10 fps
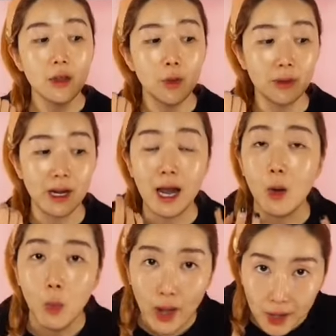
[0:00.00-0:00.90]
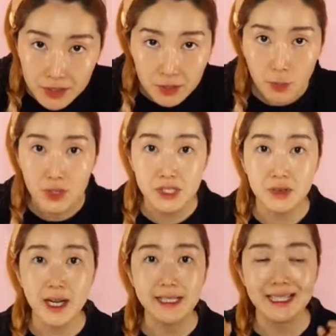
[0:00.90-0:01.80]
no matter how well you
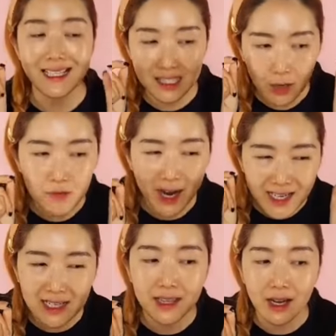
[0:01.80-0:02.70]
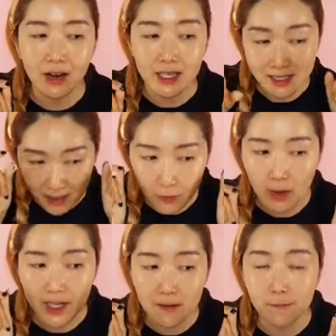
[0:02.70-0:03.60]
moisturize, it's already there, it's
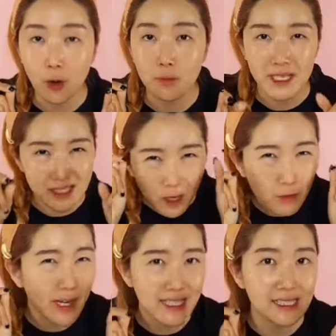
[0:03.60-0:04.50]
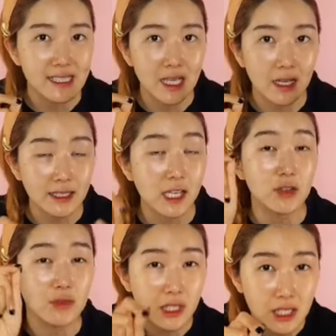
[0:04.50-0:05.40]
already formed, it's already stuck
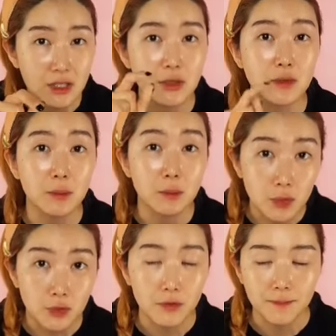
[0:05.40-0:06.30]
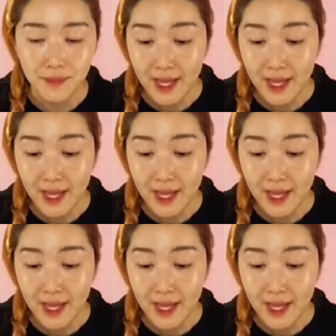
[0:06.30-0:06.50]
that you need to remove.